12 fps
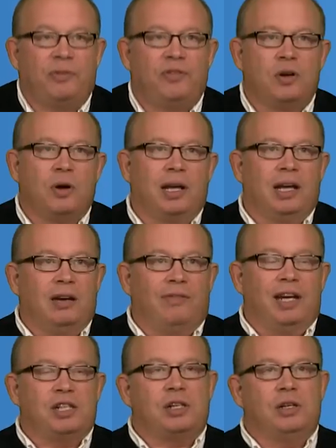If you go to
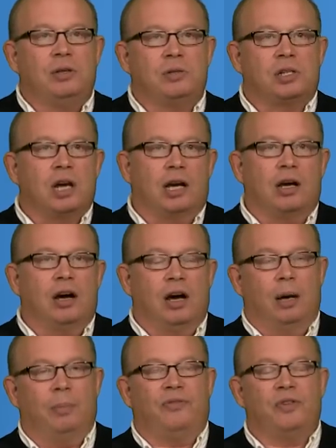
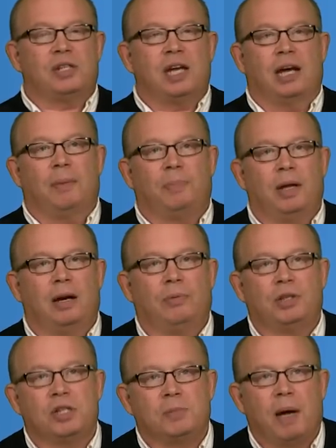innovationnews.com, if you sign up there,
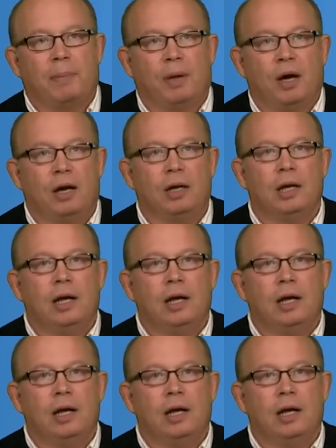which is my blog,